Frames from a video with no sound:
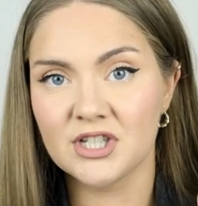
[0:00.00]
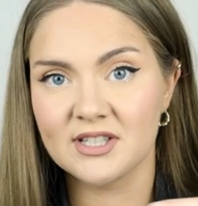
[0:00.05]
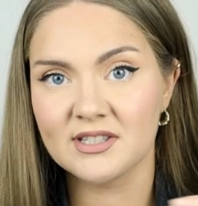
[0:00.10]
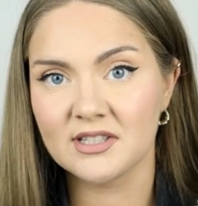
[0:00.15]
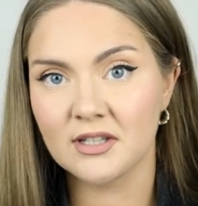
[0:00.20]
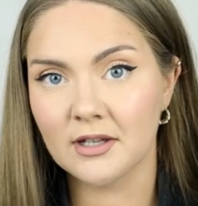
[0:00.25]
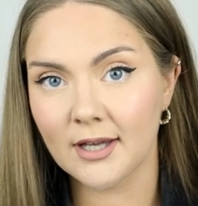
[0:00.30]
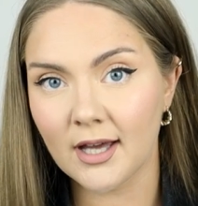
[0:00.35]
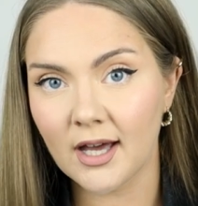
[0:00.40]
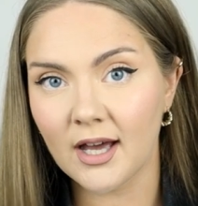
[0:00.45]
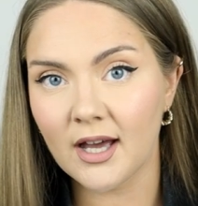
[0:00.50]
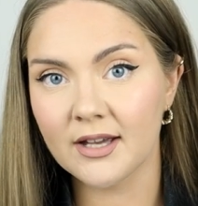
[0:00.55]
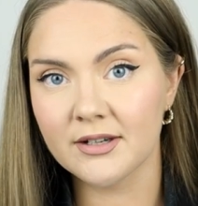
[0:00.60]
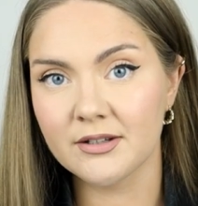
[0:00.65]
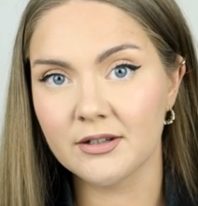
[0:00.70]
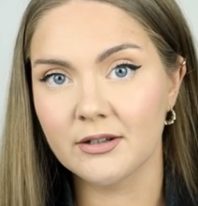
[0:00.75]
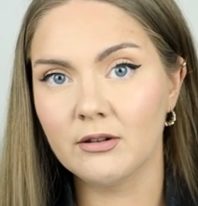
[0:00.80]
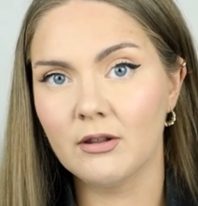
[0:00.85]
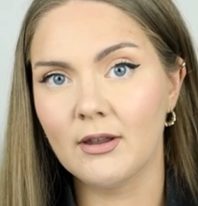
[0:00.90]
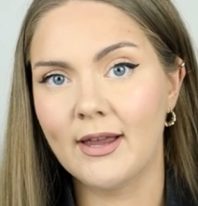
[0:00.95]
just
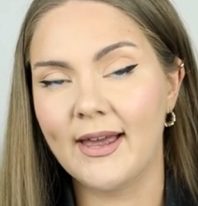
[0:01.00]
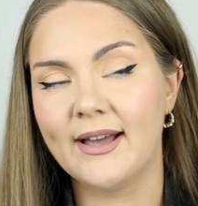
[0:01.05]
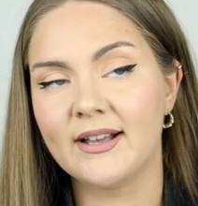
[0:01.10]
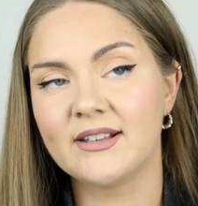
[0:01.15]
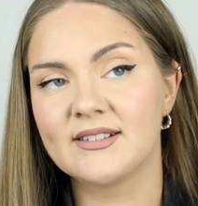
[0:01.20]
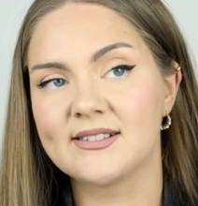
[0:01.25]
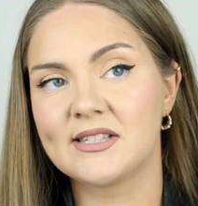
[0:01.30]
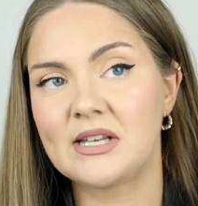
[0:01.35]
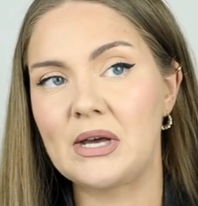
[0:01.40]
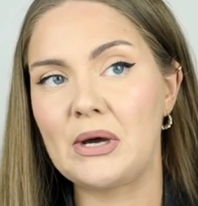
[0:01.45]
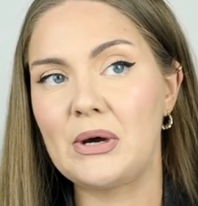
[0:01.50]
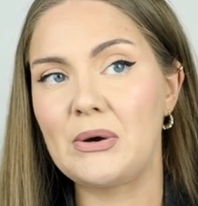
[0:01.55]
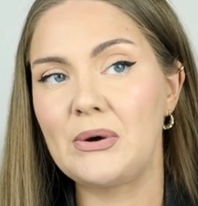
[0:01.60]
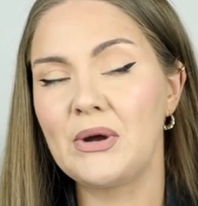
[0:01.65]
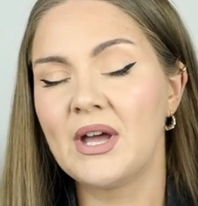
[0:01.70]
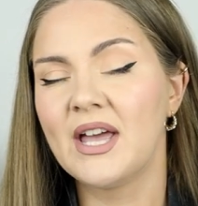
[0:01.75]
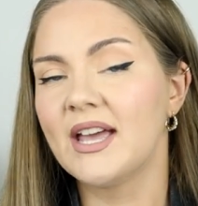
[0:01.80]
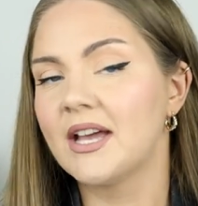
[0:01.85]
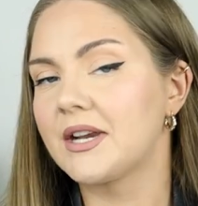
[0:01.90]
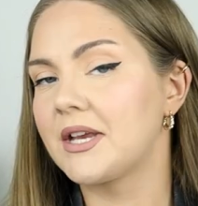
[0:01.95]
cut your legs,
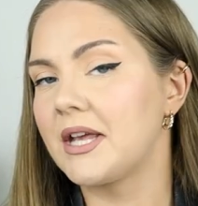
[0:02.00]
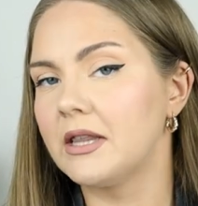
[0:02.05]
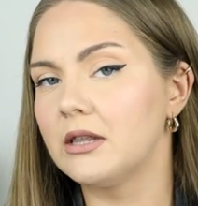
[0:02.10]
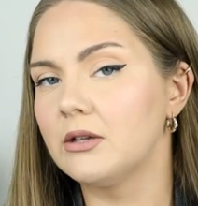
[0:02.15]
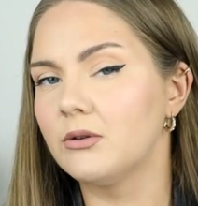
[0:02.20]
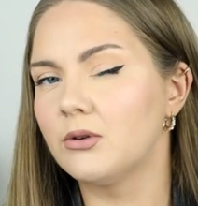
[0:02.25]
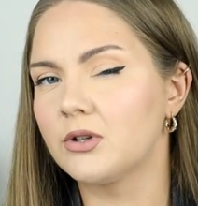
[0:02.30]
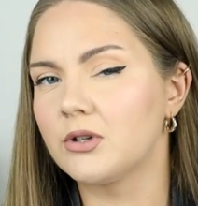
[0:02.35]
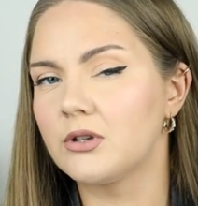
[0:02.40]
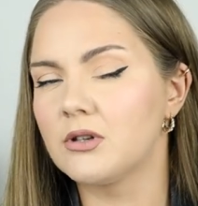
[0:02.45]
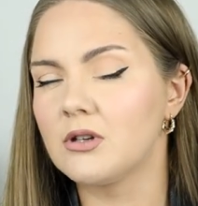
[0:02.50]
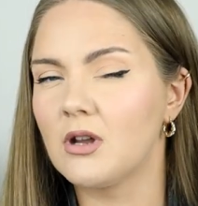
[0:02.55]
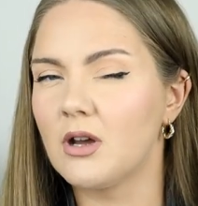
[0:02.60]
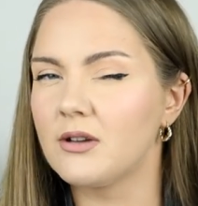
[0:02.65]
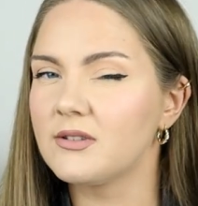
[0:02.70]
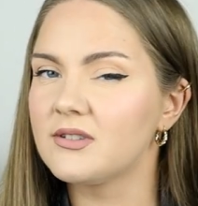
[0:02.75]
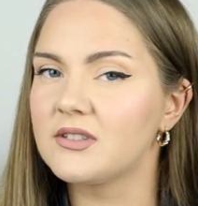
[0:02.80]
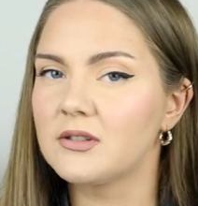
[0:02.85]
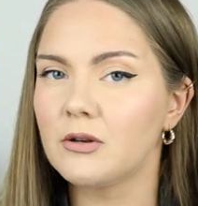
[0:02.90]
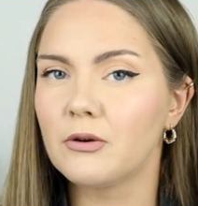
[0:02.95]
so it can look
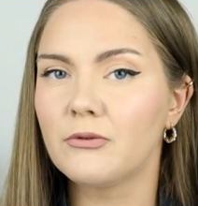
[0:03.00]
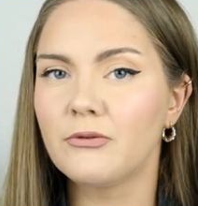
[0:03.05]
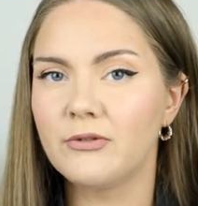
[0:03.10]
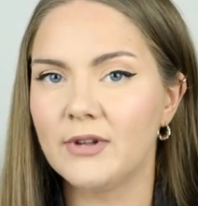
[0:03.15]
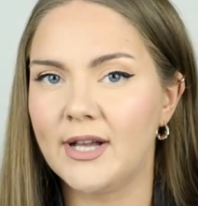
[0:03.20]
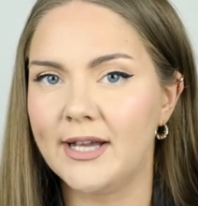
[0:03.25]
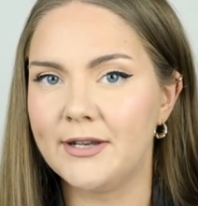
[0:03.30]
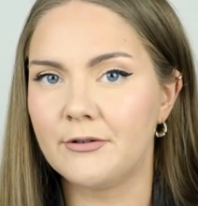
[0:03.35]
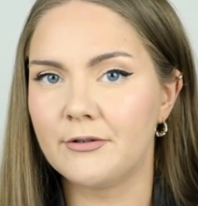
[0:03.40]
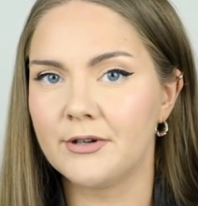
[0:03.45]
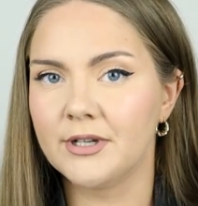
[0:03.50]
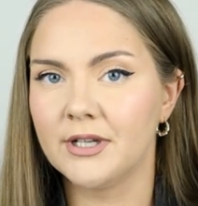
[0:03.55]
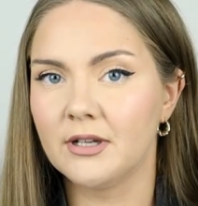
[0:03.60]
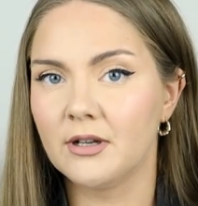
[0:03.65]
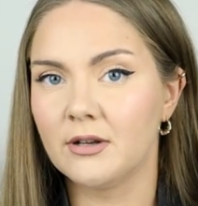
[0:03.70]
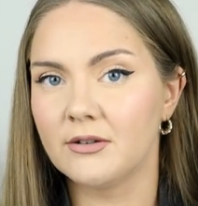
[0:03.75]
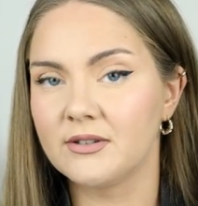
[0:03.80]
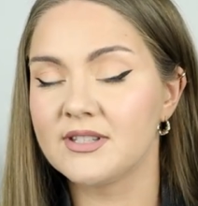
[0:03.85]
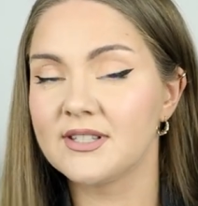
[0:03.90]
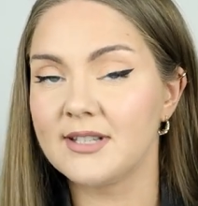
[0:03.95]
not so
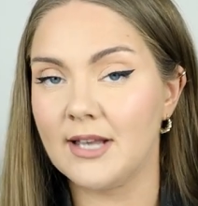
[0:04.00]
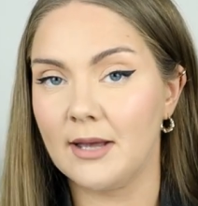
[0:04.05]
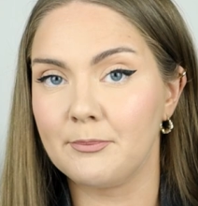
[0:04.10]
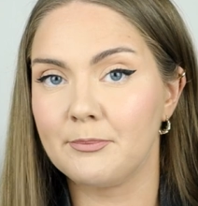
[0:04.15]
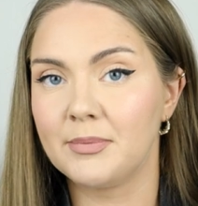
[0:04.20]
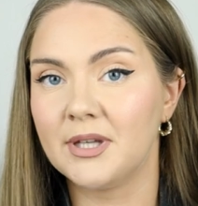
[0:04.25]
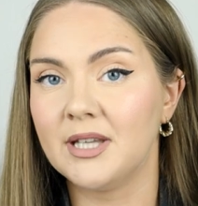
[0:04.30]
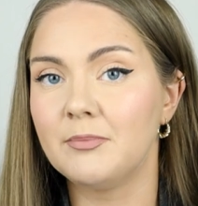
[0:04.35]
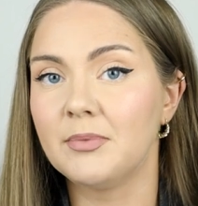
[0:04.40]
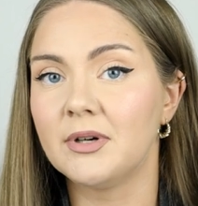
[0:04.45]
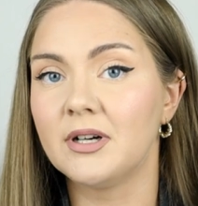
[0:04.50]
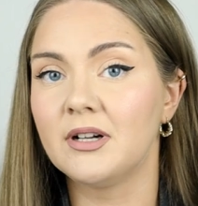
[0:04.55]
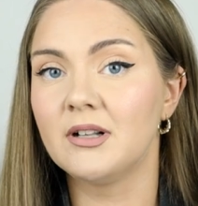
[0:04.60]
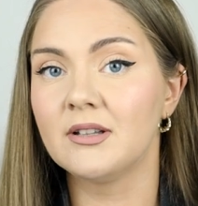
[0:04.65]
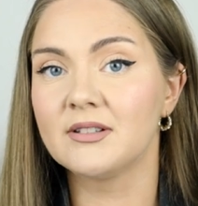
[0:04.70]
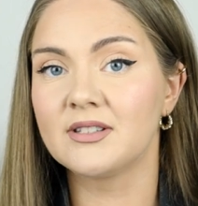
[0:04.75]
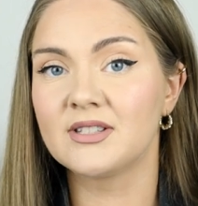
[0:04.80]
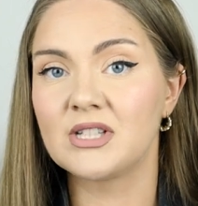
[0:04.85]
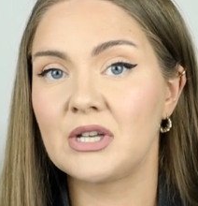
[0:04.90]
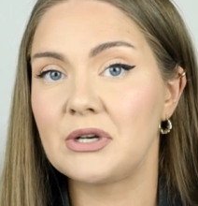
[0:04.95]
flattering on some
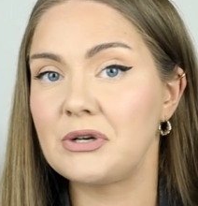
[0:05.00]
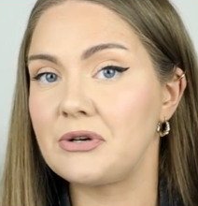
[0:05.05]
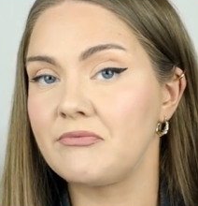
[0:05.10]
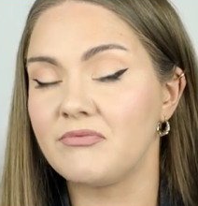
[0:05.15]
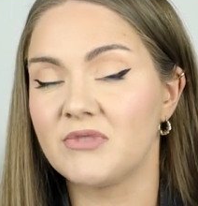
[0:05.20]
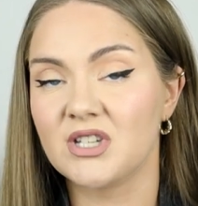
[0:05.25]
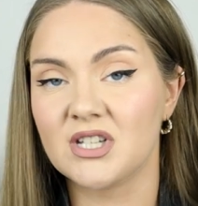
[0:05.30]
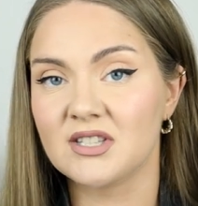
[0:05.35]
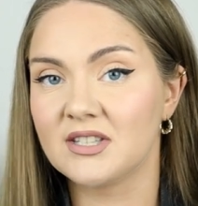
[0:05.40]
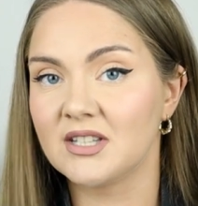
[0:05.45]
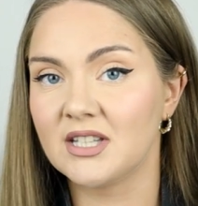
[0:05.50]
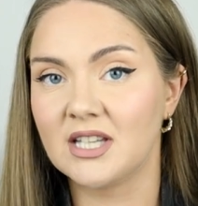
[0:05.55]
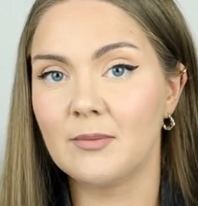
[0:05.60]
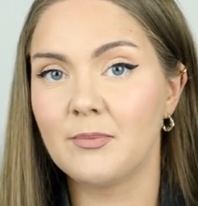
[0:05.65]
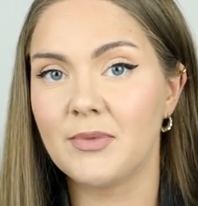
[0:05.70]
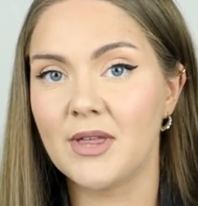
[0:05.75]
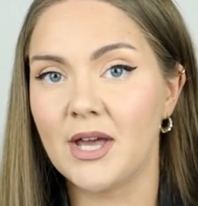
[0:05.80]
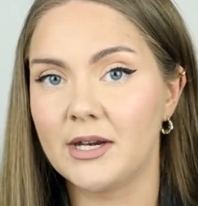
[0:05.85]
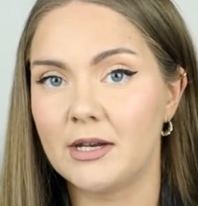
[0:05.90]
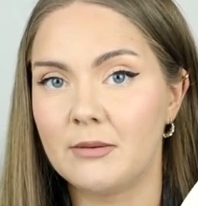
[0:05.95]
people, so just
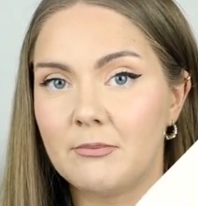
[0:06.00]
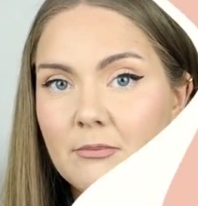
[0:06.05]
keep that